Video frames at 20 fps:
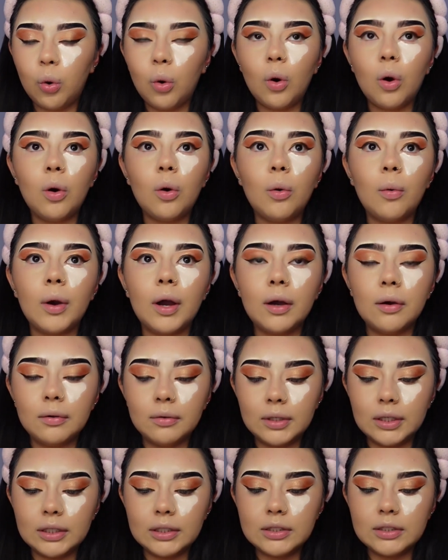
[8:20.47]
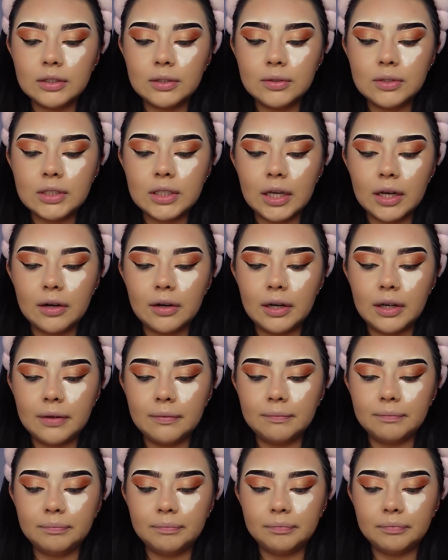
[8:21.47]
Oh wow, that is so scary.
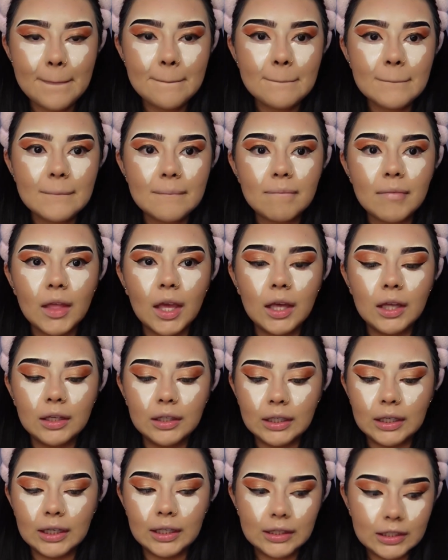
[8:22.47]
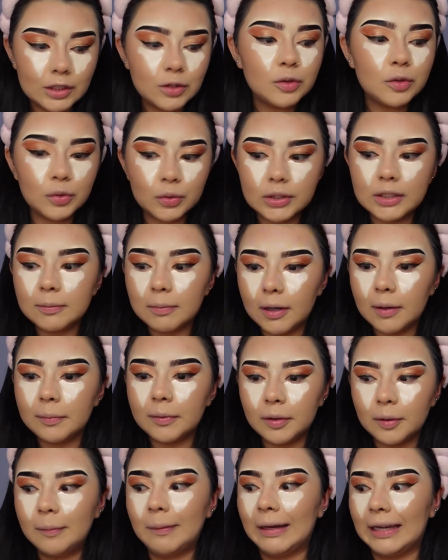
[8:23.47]
This was really
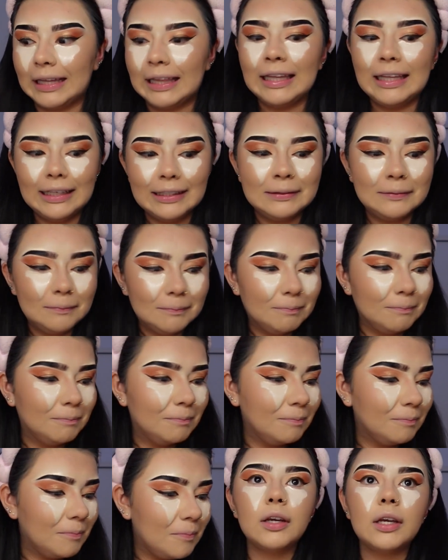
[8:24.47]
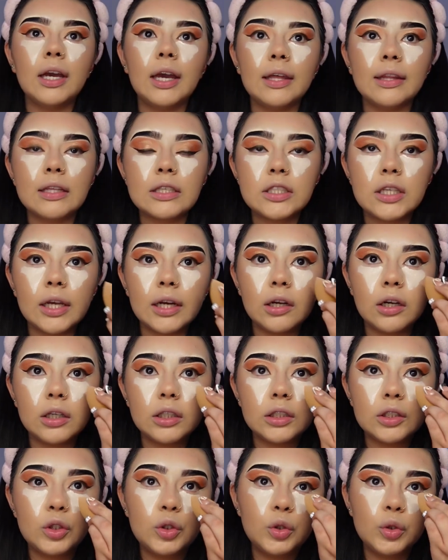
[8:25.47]
popular back then. Okay, let's get
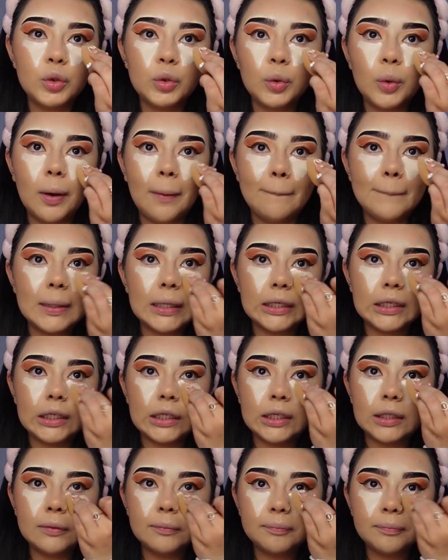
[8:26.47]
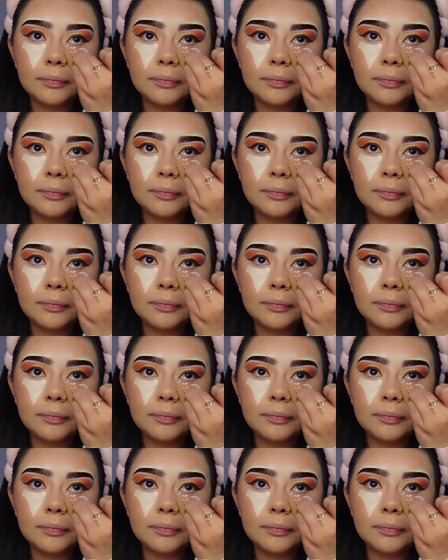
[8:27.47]
on to blending.